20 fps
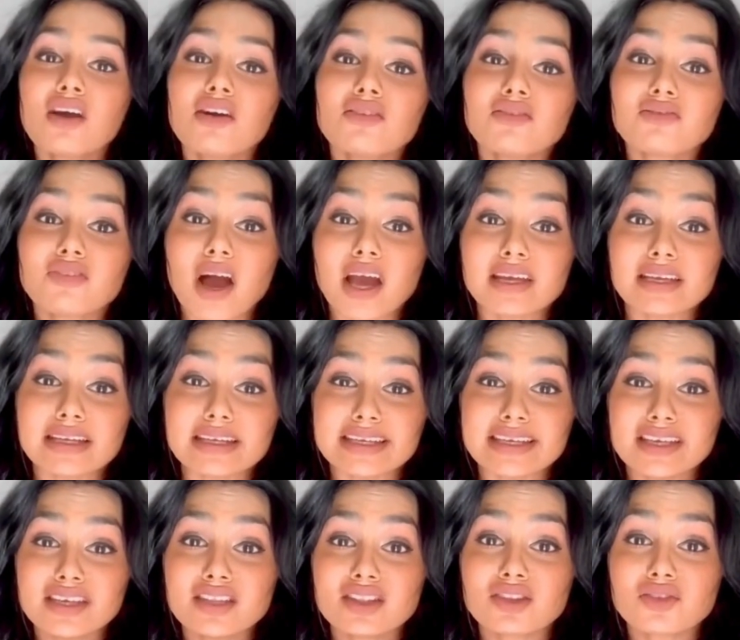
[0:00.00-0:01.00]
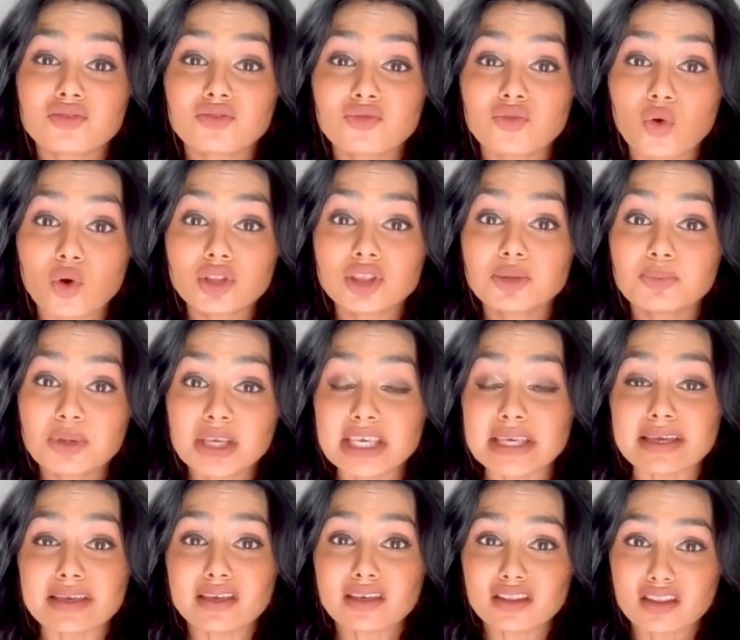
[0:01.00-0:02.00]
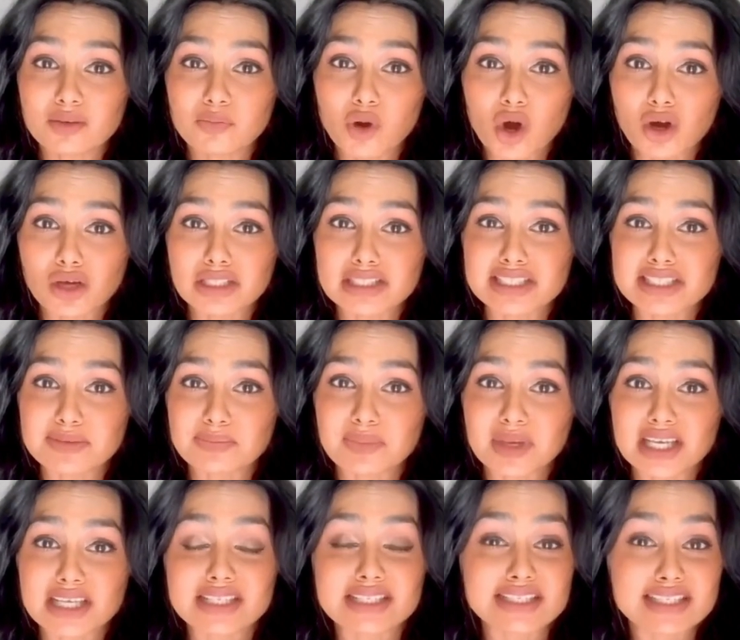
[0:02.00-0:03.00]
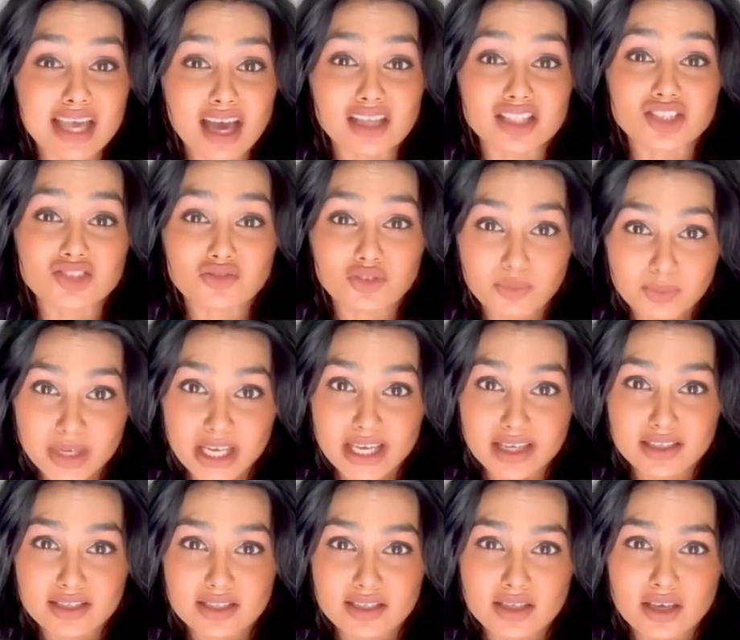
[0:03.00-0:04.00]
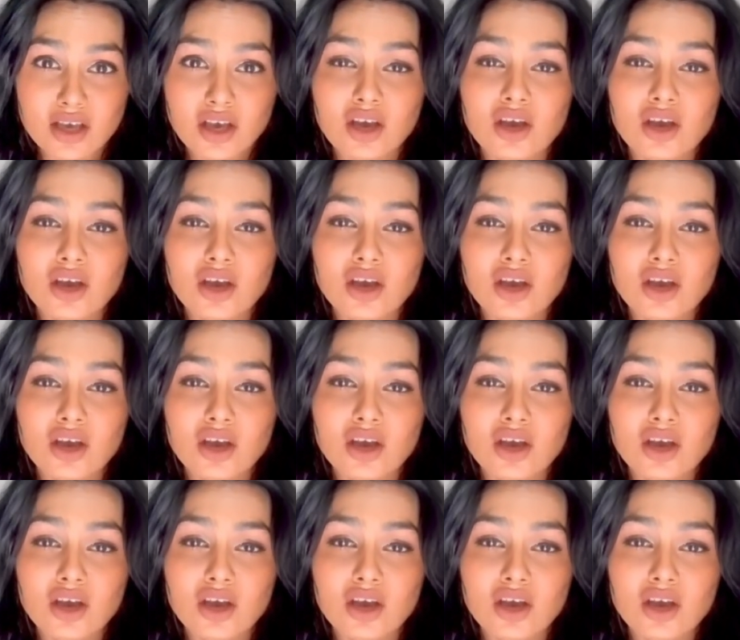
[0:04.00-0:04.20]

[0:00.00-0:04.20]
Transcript: Finally, the 4th P in the marketing mix stands for place,